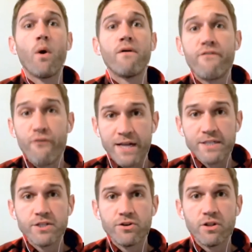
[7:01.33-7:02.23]
a friend
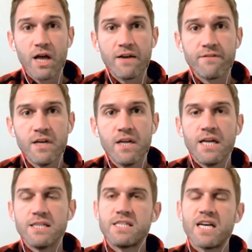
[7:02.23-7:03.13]
in your life
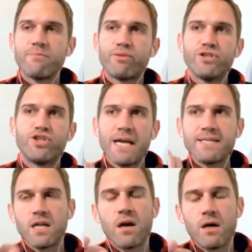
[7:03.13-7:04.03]
instead of
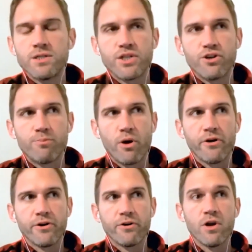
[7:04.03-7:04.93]
projecting onto your
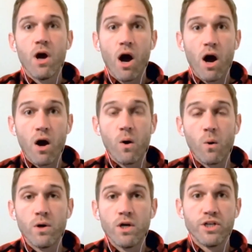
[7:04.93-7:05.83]
partner,
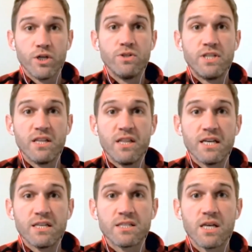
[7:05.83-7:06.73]
oh, you did
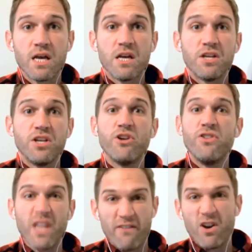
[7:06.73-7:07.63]
this, you're
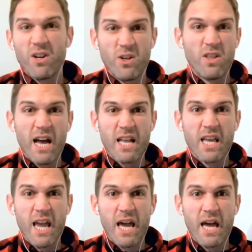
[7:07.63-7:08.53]
never going to do that
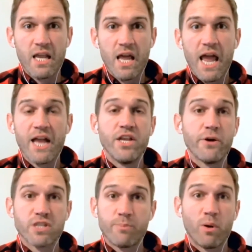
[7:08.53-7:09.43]
again, and
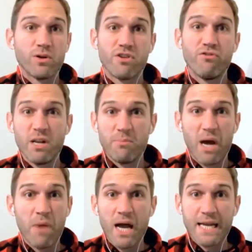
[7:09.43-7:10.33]
you're supposed to read my
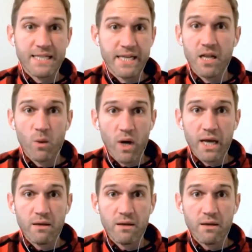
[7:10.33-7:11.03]
mind anyway.